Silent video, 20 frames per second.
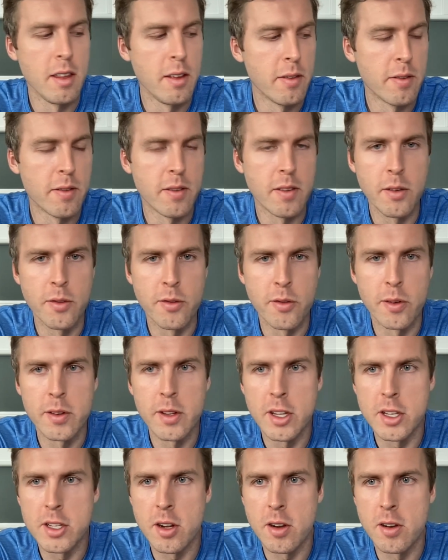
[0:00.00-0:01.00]
You've
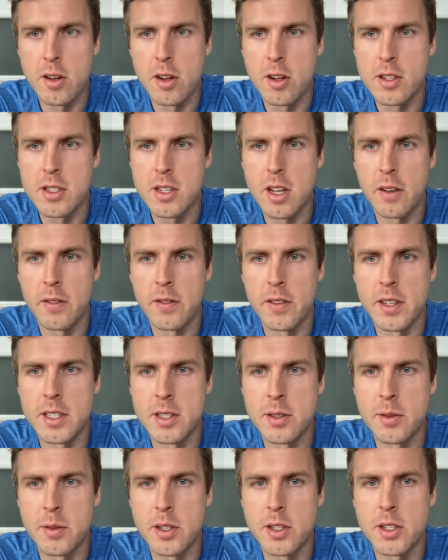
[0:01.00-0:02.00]
really turned yourself
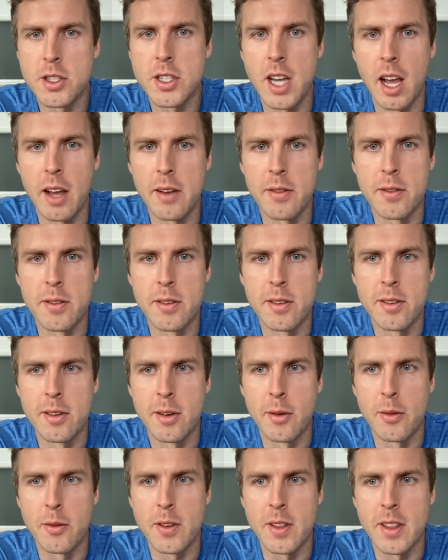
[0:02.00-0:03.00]
into a chef
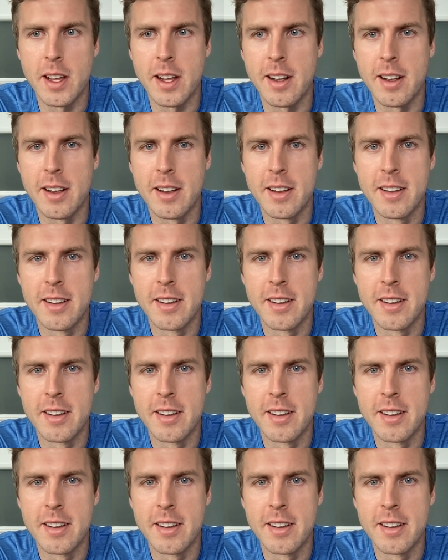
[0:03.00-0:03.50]
over there.